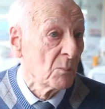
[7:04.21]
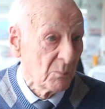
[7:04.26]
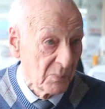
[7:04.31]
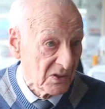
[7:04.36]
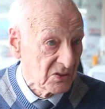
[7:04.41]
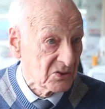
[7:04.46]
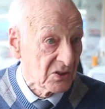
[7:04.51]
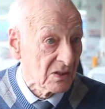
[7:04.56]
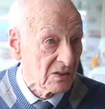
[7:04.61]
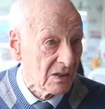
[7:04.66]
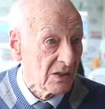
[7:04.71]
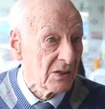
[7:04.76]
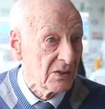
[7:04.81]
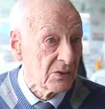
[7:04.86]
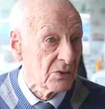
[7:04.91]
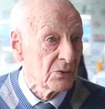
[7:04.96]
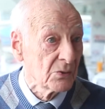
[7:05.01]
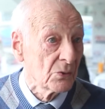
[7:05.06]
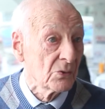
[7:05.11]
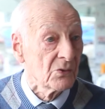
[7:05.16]
basically,
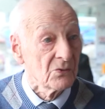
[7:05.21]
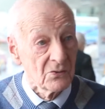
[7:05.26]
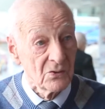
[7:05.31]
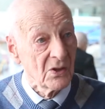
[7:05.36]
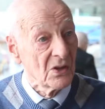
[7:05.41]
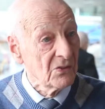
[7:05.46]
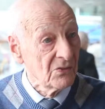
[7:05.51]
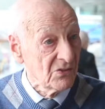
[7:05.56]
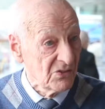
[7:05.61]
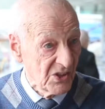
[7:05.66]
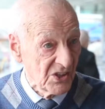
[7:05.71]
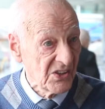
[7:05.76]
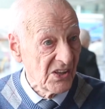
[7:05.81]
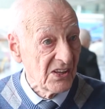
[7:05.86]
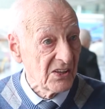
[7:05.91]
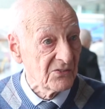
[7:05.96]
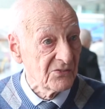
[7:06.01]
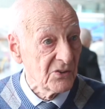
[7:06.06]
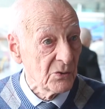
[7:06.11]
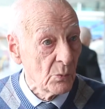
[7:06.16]
you know, than
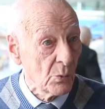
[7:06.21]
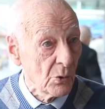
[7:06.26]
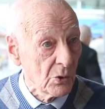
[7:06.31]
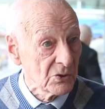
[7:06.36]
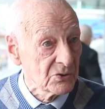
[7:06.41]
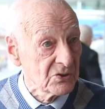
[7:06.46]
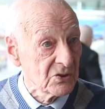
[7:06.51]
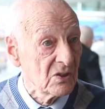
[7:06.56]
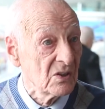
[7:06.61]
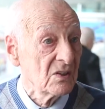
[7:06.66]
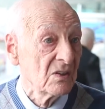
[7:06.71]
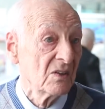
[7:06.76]
Airdrie was.